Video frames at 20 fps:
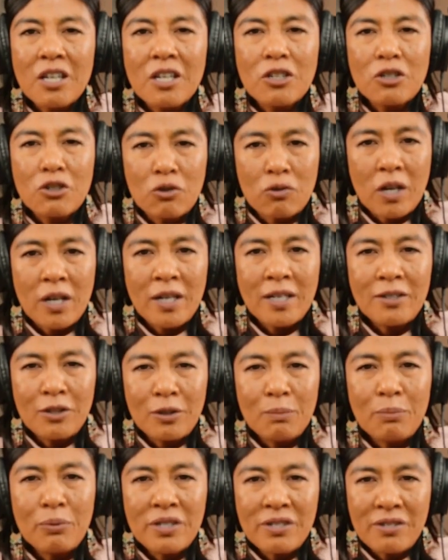trying
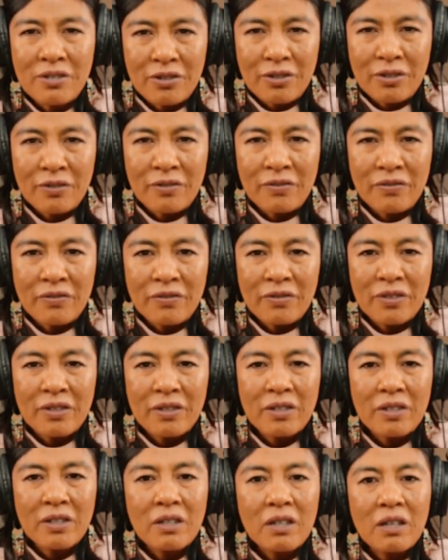to preserve
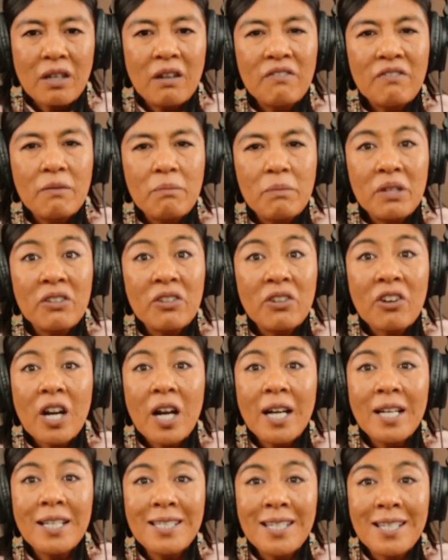a familiar
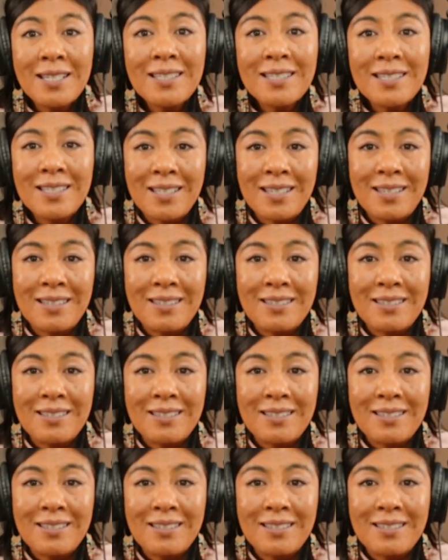identity.